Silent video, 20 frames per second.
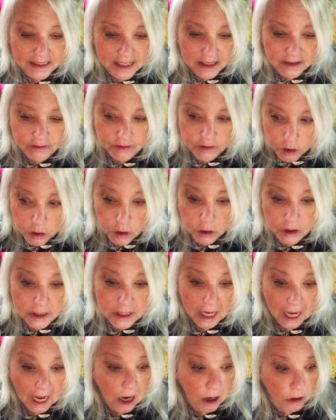They've learned
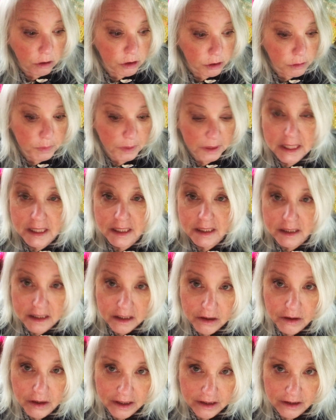how to be
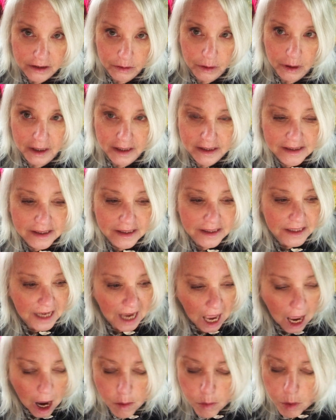endearing to us, and
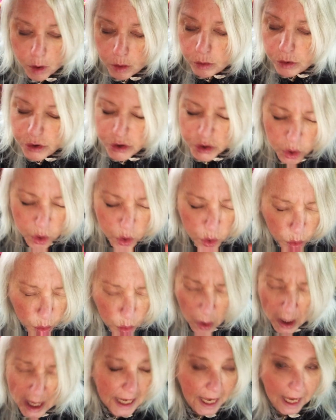Cowboy was
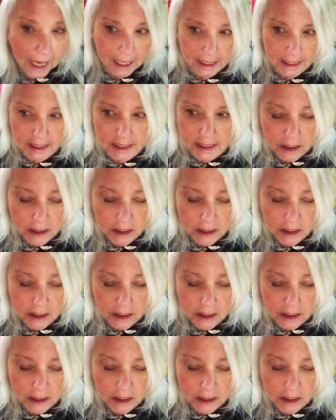great at it.